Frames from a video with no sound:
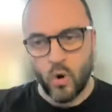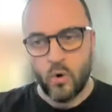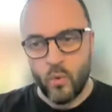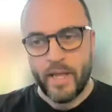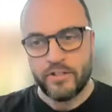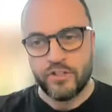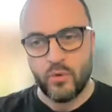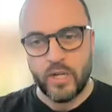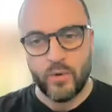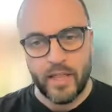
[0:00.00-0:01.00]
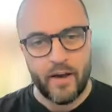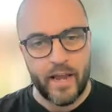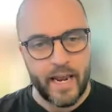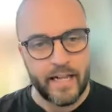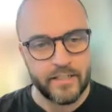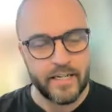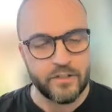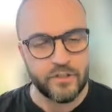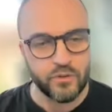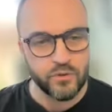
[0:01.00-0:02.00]
what we're doing with our
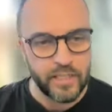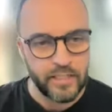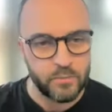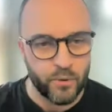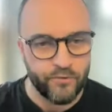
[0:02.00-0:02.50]
hands and our tools